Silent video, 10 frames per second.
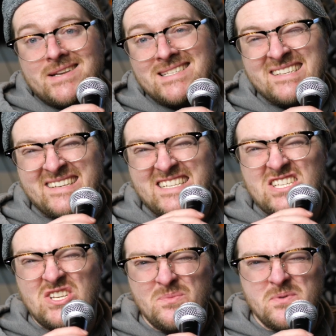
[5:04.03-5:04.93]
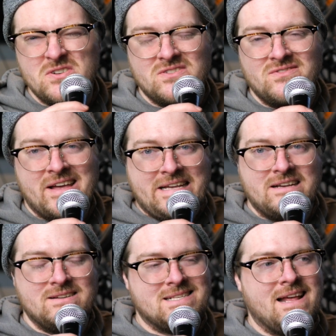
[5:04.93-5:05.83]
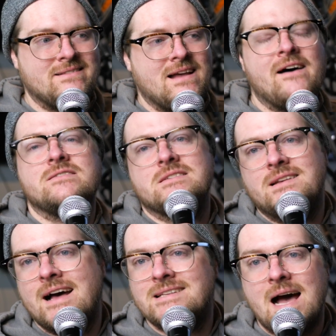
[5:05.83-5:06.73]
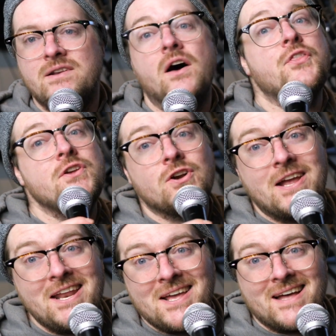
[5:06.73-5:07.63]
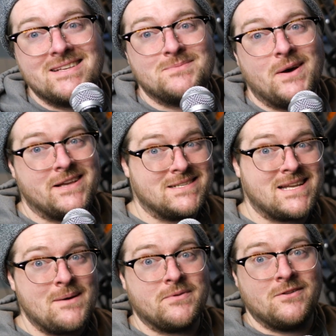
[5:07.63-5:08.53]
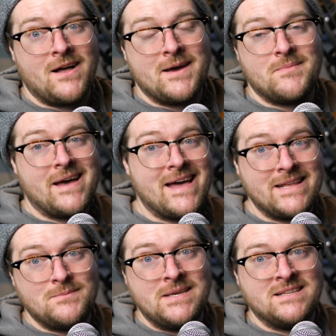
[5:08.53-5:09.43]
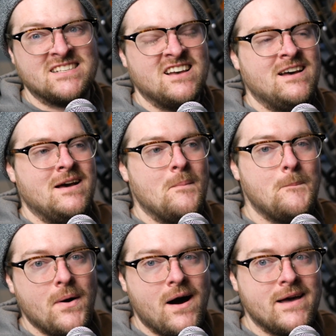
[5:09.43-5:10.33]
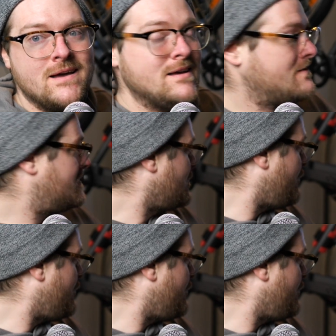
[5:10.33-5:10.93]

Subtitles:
isn't like super, like, it's not, obviously not top. Nothing you're getting on this bike is top of the line by any means, but the